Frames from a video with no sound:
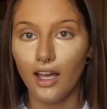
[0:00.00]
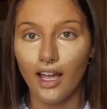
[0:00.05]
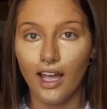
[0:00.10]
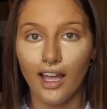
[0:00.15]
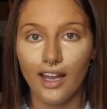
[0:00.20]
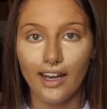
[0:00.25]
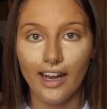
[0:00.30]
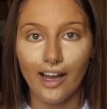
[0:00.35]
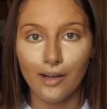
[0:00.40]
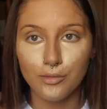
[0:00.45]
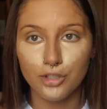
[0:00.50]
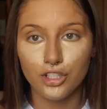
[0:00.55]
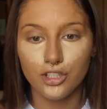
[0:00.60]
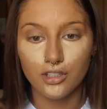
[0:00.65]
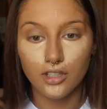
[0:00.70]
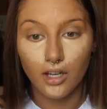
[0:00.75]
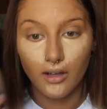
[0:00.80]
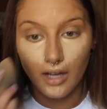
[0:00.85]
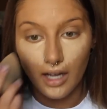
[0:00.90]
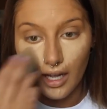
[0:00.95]
And now I'm just
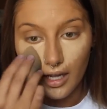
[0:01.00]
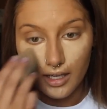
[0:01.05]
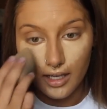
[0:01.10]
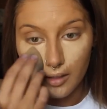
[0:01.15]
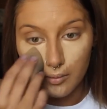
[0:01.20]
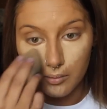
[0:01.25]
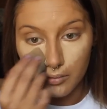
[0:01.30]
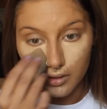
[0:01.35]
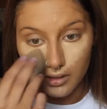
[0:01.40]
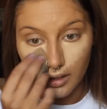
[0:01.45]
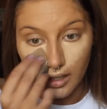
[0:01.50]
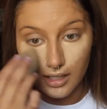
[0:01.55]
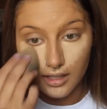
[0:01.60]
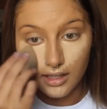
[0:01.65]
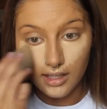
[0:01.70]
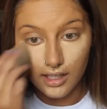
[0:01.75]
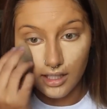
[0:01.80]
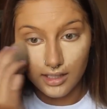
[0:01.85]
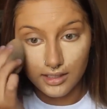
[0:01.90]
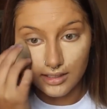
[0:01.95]
going to go ahead and
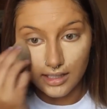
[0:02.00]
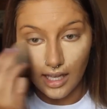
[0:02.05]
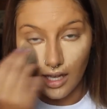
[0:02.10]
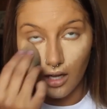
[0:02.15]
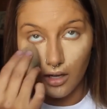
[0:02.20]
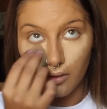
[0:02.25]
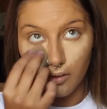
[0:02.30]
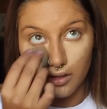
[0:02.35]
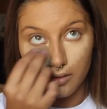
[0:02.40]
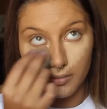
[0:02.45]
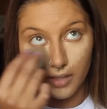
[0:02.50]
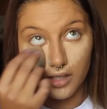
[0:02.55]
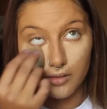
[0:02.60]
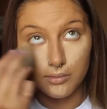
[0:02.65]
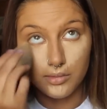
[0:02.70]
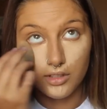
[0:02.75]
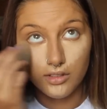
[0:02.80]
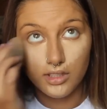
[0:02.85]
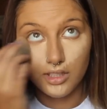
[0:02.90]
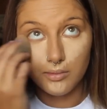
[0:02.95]
blend this out with my
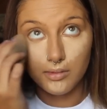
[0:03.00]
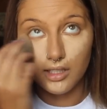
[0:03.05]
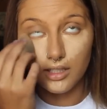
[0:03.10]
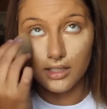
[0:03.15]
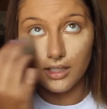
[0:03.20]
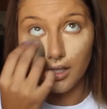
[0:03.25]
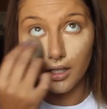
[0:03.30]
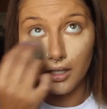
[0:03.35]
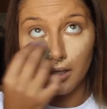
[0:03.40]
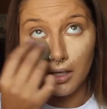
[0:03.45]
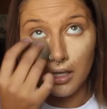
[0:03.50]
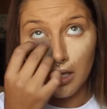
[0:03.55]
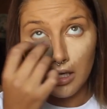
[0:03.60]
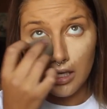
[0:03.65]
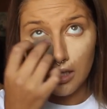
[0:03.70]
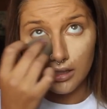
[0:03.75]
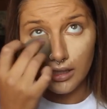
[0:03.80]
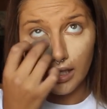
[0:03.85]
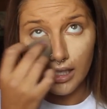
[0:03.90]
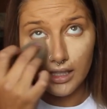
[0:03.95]
Beauty Blender.
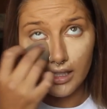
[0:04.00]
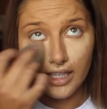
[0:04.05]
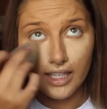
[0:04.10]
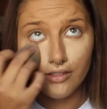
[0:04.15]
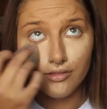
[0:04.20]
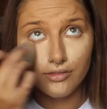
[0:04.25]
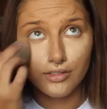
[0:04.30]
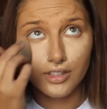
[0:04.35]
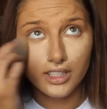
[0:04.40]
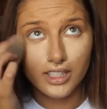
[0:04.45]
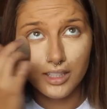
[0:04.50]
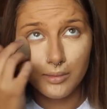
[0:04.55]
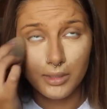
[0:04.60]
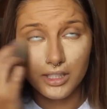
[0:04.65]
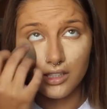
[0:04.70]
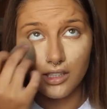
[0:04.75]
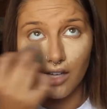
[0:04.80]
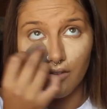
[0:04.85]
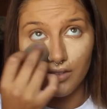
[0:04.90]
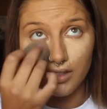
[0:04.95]
Lately, I've really
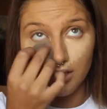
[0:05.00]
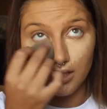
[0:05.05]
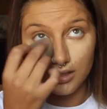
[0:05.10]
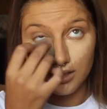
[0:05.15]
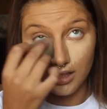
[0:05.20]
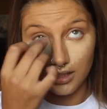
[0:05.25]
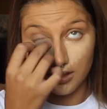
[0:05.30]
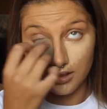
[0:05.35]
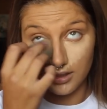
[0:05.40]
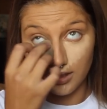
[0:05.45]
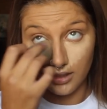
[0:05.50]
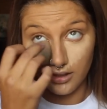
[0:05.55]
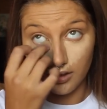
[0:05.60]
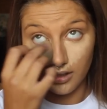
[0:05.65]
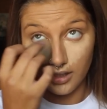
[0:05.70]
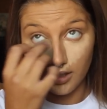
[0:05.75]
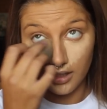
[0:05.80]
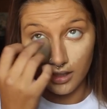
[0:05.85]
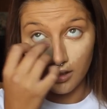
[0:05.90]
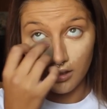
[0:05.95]
been loving this
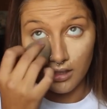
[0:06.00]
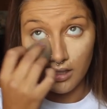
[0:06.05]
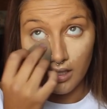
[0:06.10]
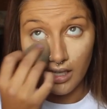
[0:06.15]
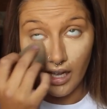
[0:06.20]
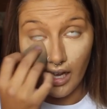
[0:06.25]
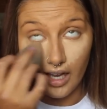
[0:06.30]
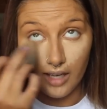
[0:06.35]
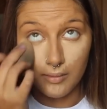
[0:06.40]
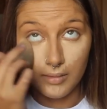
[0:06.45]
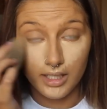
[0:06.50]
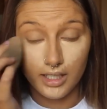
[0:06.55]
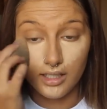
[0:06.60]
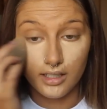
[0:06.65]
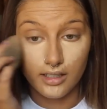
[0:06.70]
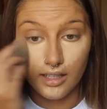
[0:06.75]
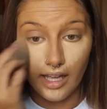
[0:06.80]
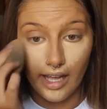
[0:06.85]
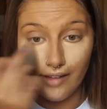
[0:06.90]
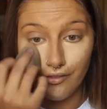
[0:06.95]
concealer. I
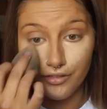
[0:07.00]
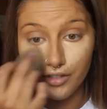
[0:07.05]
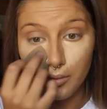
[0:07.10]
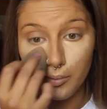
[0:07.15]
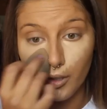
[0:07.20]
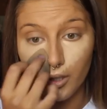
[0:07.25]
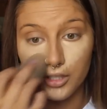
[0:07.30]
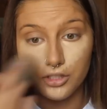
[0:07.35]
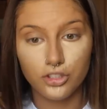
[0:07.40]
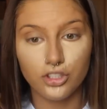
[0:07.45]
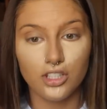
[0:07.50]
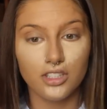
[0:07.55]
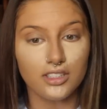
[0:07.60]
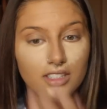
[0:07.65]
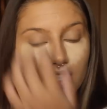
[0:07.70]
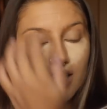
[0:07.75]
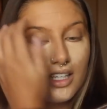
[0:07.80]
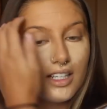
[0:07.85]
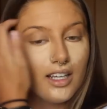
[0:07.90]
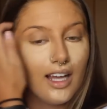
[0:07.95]
mean, I've repurchased
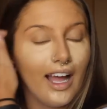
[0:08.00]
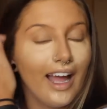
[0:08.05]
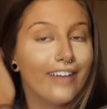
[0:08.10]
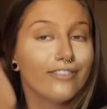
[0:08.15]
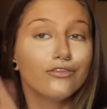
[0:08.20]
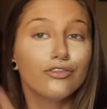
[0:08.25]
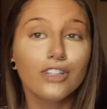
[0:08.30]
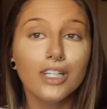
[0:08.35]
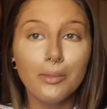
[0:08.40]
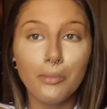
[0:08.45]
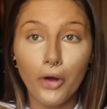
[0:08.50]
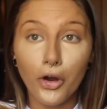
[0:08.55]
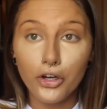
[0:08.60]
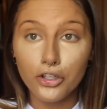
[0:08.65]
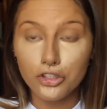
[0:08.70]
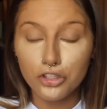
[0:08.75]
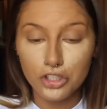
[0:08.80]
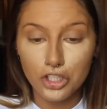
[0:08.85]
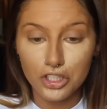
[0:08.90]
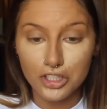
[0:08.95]

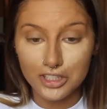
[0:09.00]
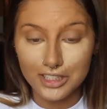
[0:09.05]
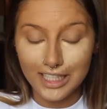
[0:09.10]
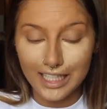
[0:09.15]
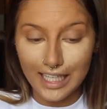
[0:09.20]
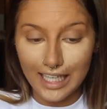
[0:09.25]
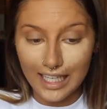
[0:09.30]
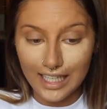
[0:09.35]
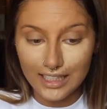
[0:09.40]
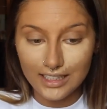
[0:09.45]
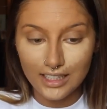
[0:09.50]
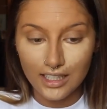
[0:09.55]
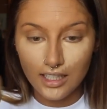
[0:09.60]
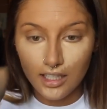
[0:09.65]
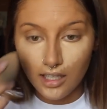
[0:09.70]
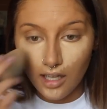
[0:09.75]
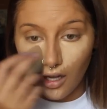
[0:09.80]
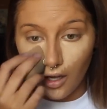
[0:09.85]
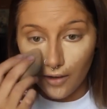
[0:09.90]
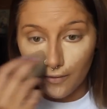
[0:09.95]
it
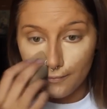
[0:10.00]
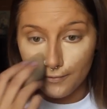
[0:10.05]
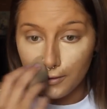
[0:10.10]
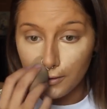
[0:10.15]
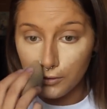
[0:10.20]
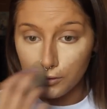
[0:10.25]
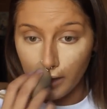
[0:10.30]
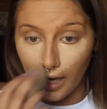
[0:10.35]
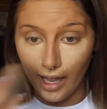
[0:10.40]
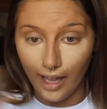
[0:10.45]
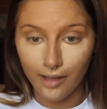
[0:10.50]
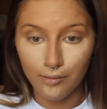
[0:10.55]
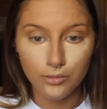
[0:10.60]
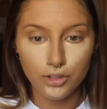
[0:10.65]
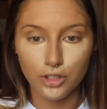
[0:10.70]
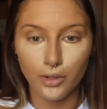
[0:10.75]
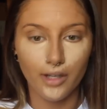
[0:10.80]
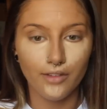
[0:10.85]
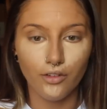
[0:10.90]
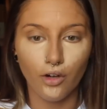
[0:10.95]
a few
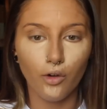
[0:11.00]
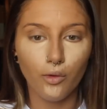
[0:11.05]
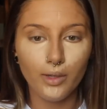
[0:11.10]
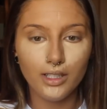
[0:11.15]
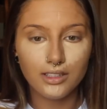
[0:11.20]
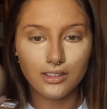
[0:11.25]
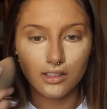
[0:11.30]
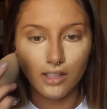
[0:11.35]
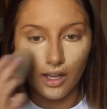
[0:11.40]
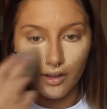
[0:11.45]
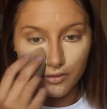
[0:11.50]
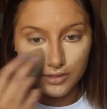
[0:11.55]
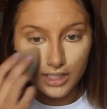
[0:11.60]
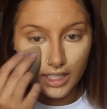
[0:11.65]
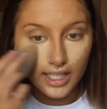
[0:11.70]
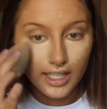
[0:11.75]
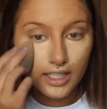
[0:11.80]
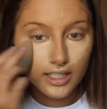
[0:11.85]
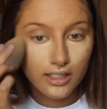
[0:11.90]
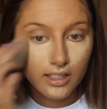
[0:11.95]
times, so I've always loved
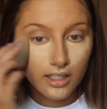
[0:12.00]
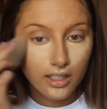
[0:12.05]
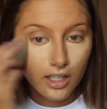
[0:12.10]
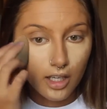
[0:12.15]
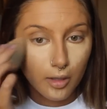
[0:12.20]
it.